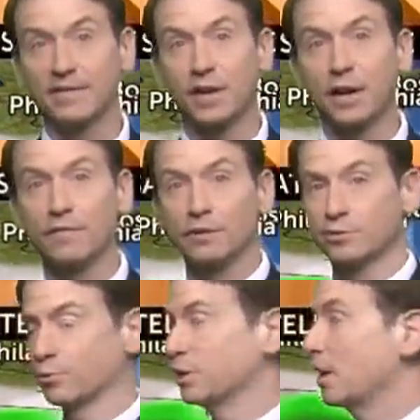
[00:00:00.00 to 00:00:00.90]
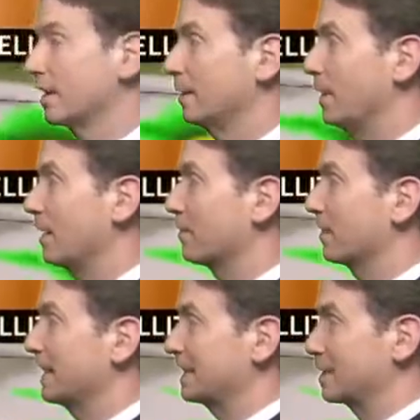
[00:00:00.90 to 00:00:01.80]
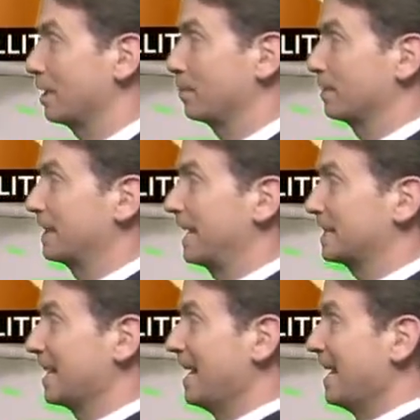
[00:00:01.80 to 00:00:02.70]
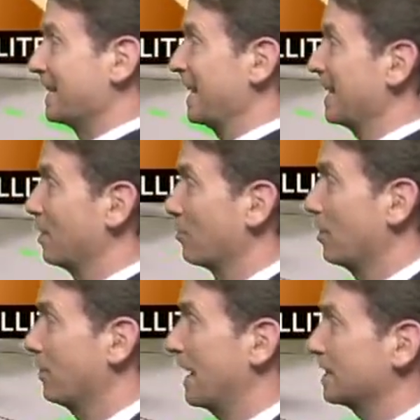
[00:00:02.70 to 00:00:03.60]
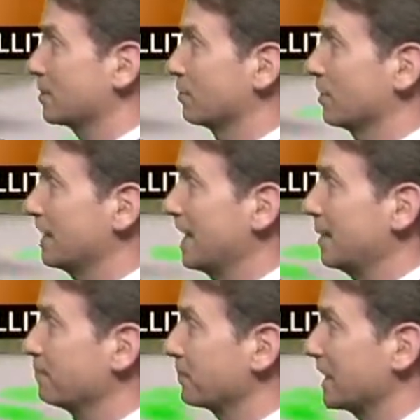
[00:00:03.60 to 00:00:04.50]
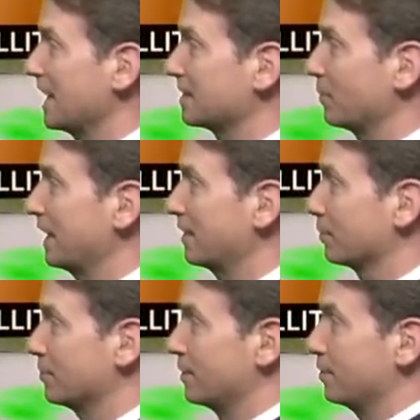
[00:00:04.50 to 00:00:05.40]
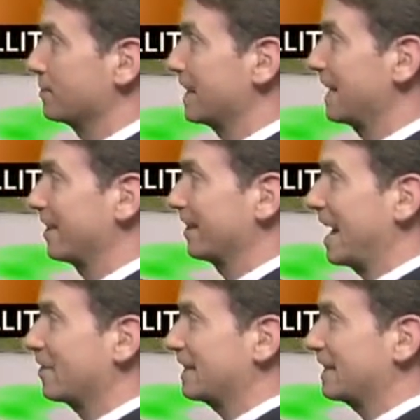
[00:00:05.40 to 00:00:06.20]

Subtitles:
coverage we're talking about for the next couple of days. Taking you real fast through your day as we head through Tuesday, cloudy